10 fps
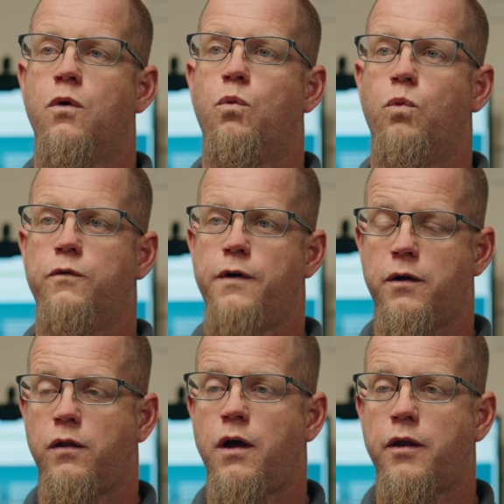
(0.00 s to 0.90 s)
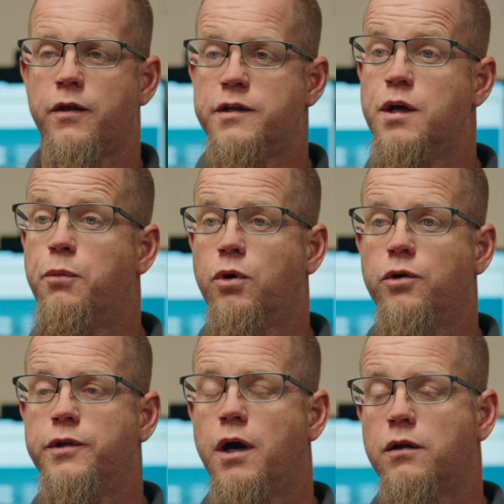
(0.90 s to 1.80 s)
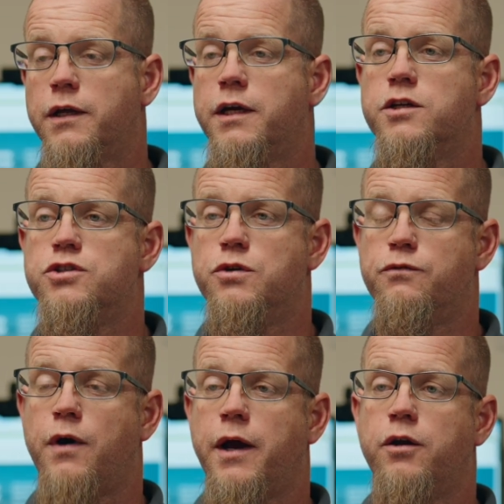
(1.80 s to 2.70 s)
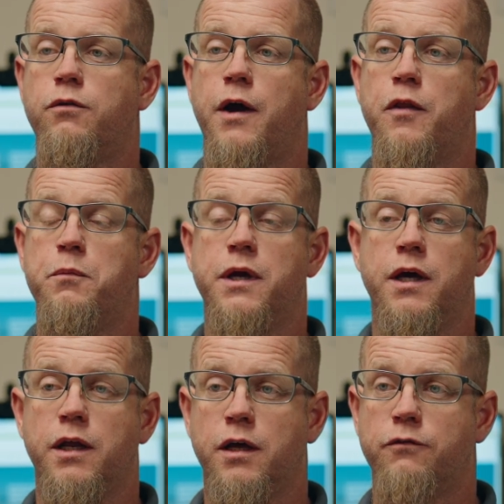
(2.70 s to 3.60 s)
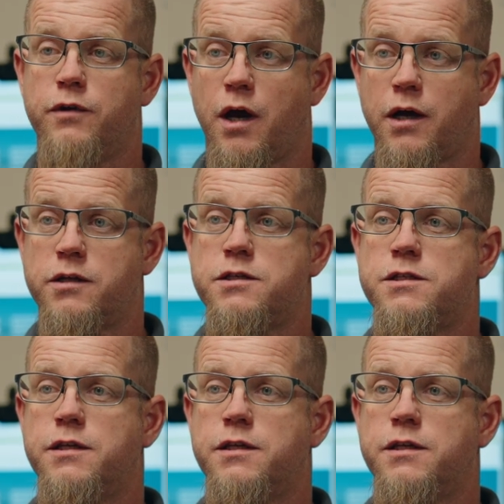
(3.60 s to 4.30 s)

We found a lot of the typical duct leakage you'd find around the beginning of ducts,